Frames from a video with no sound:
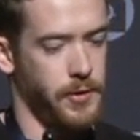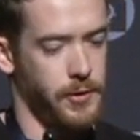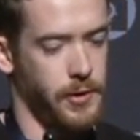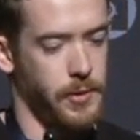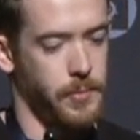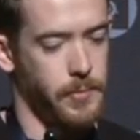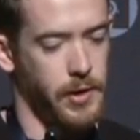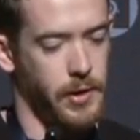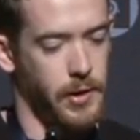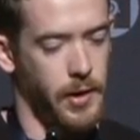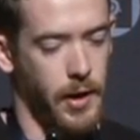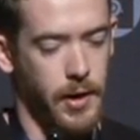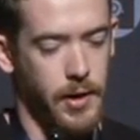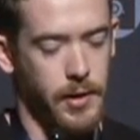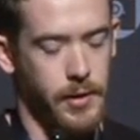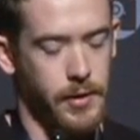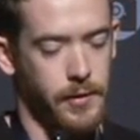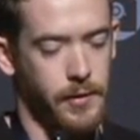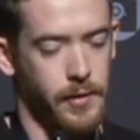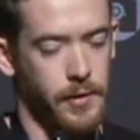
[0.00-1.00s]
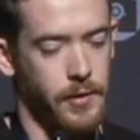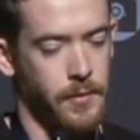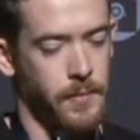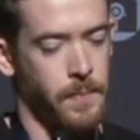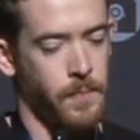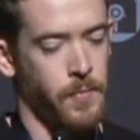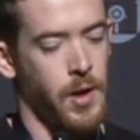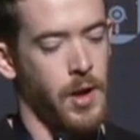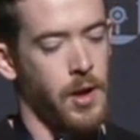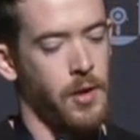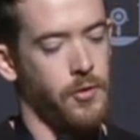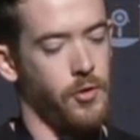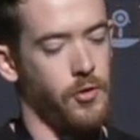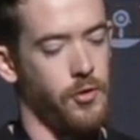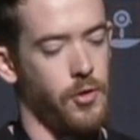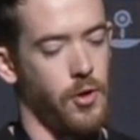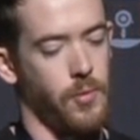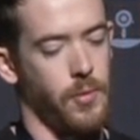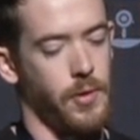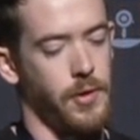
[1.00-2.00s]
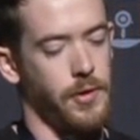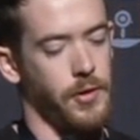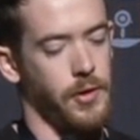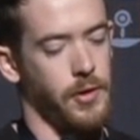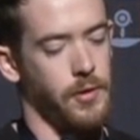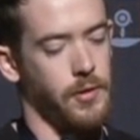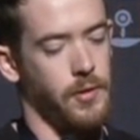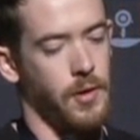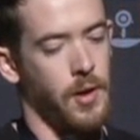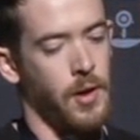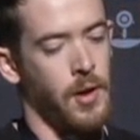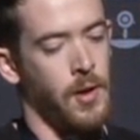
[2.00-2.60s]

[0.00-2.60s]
cmd.exe. There's no reason